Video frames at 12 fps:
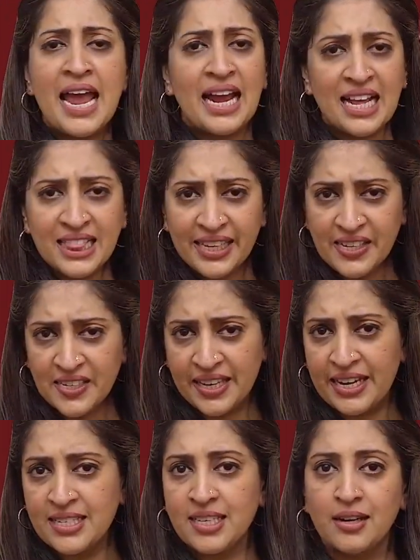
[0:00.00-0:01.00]
In this
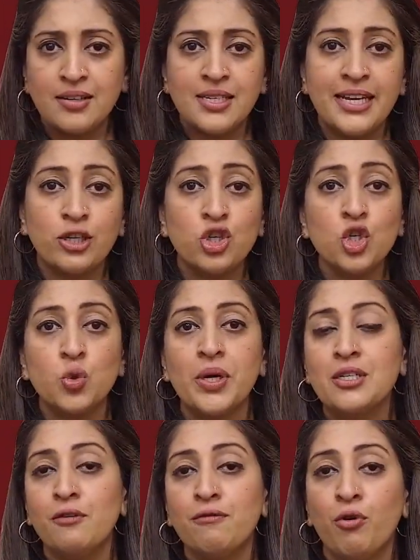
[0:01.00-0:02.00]
case, under Section
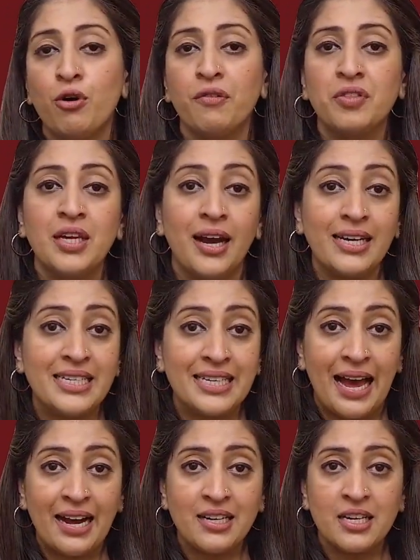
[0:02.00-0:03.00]
24 of the IT
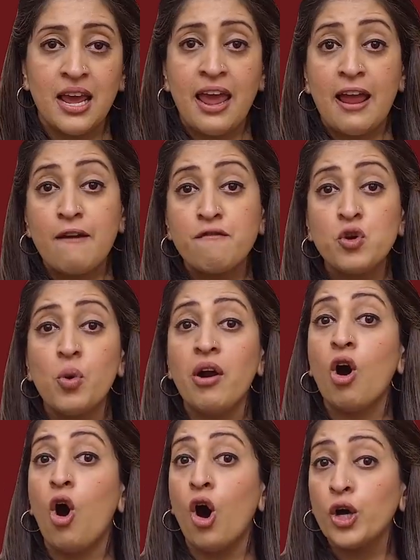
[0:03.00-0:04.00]
Act, if you
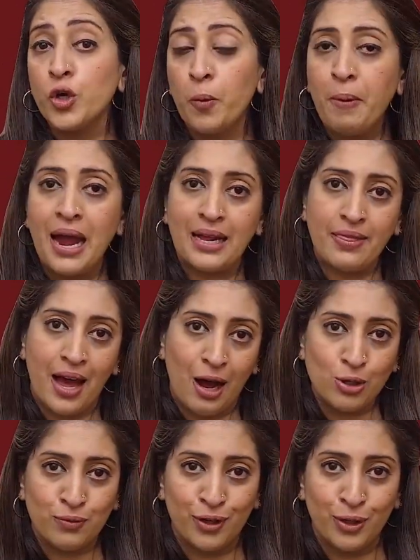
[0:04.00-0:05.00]
are occupying the
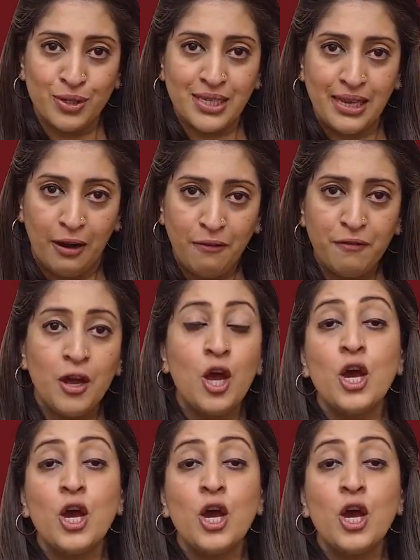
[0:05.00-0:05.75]
house for yourself,